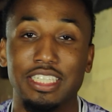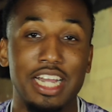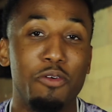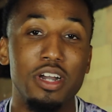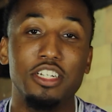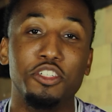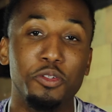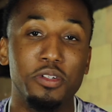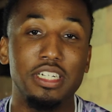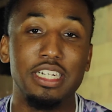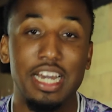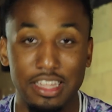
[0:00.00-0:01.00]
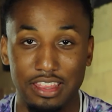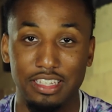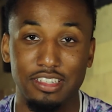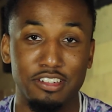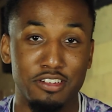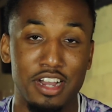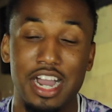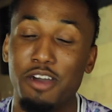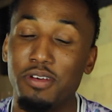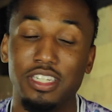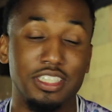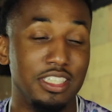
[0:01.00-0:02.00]
because I wasn't doing nothing. You know, I
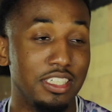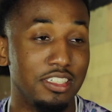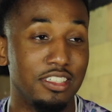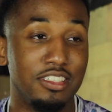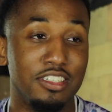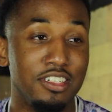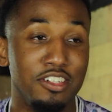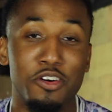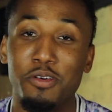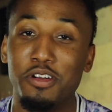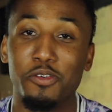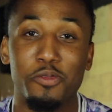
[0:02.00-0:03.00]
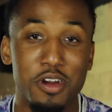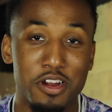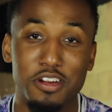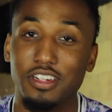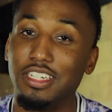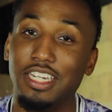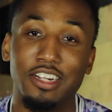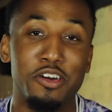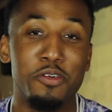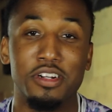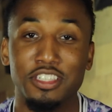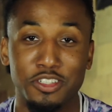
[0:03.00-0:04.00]
was just going to work and
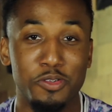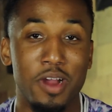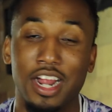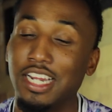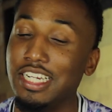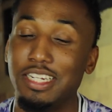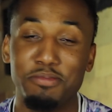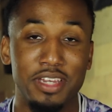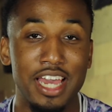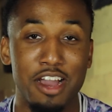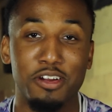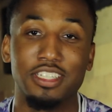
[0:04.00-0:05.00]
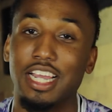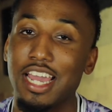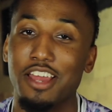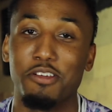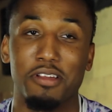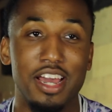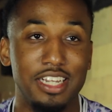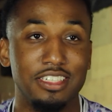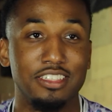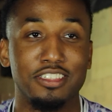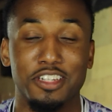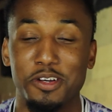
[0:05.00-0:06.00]
going to school. I couldn't be out because I ain't had no
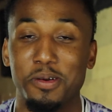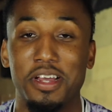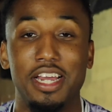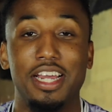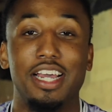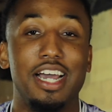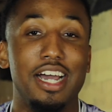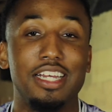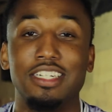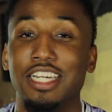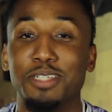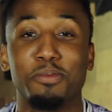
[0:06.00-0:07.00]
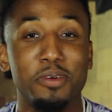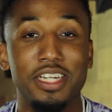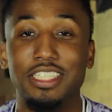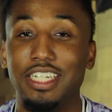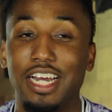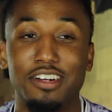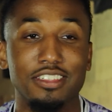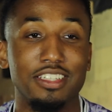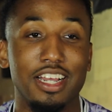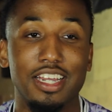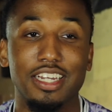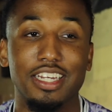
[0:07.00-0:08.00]
license. So desperation, I was
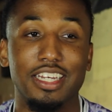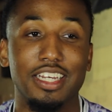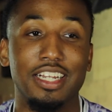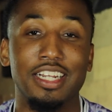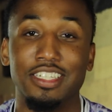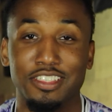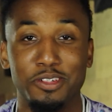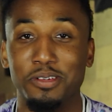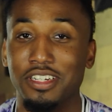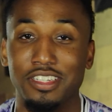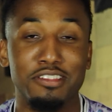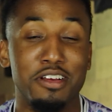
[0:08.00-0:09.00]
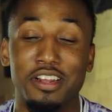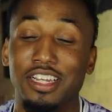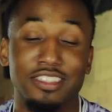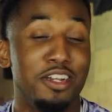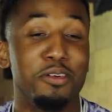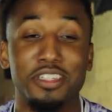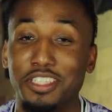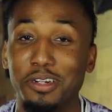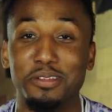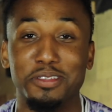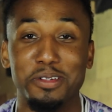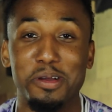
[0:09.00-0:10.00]
like, let's do this. You know, let's go to
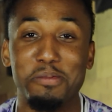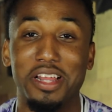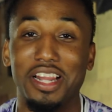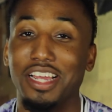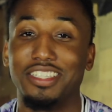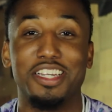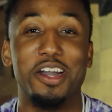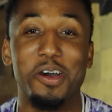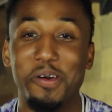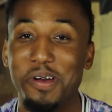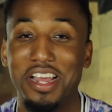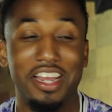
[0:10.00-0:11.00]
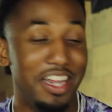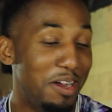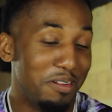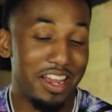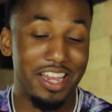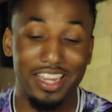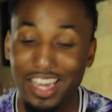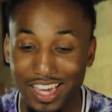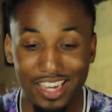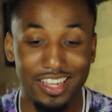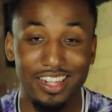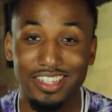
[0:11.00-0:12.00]
church. You know what I mean? Let's go. I'm like,
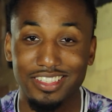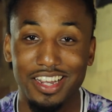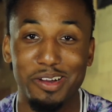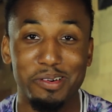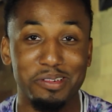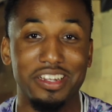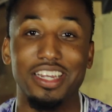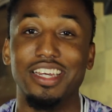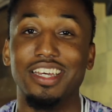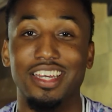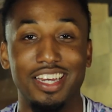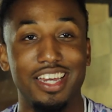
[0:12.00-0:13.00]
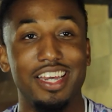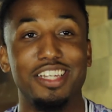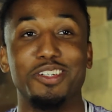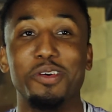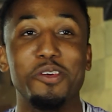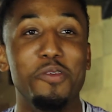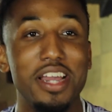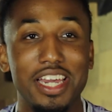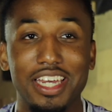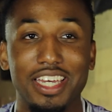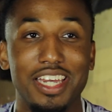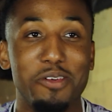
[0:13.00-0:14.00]
hey, let's go. And so we
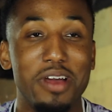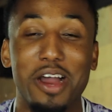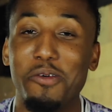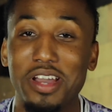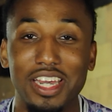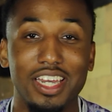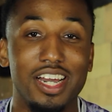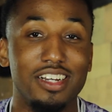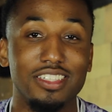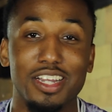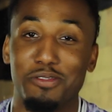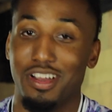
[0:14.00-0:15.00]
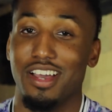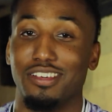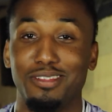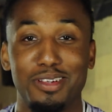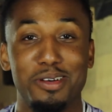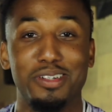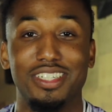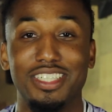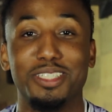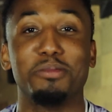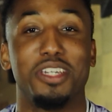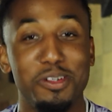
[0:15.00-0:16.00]
went, and when I went, I was like, well, you know,
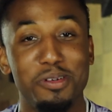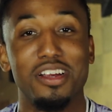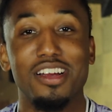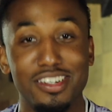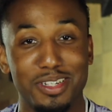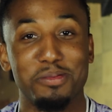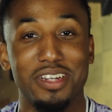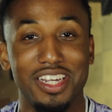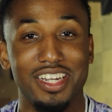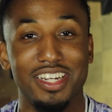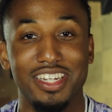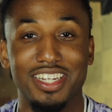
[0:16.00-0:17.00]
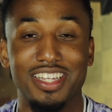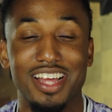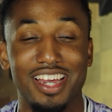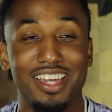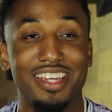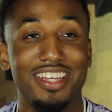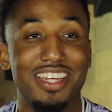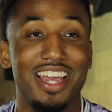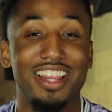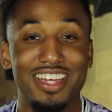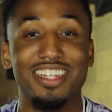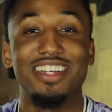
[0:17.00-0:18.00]
there's some cute girls over here. Like,
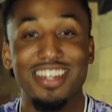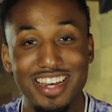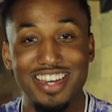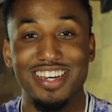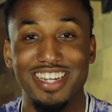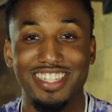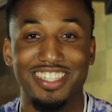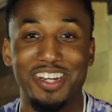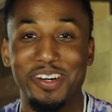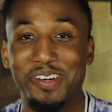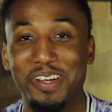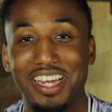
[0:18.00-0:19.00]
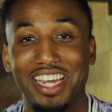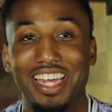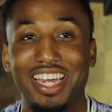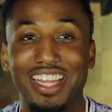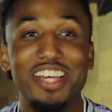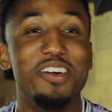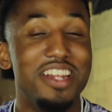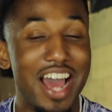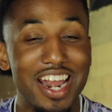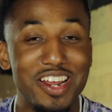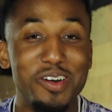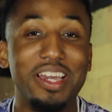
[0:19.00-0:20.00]
they looking good. So little did
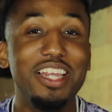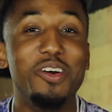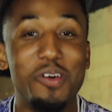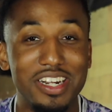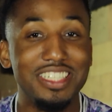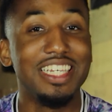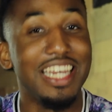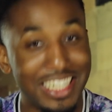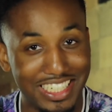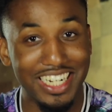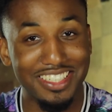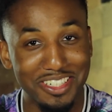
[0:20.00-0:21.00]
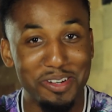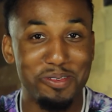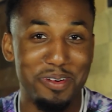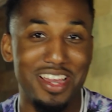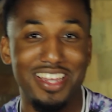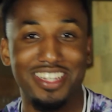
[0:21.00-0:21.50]
I know he going to see a chick too.